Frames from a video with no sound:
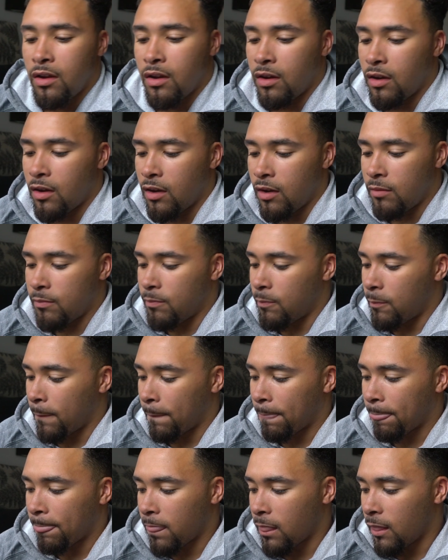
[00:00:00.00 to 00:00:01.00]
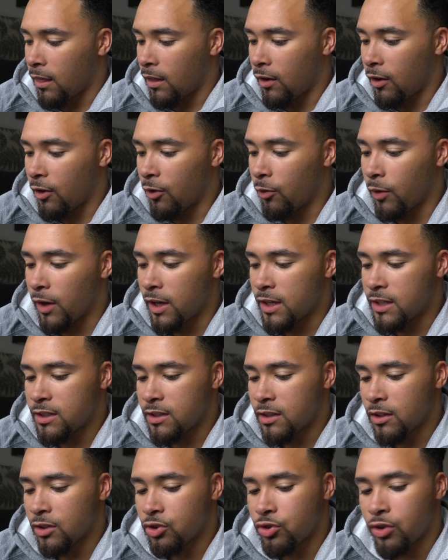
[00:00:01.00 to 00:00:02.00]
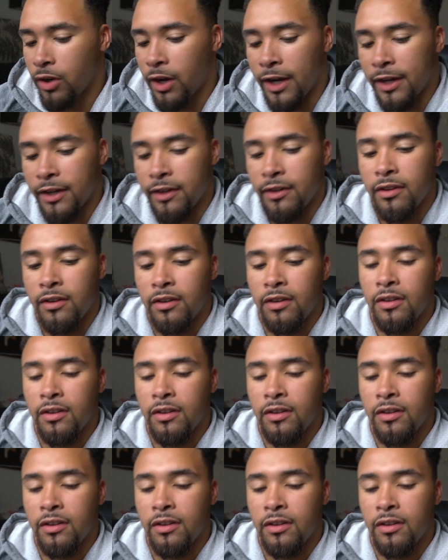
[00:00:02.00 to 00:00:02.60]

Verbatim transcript: Um, always try and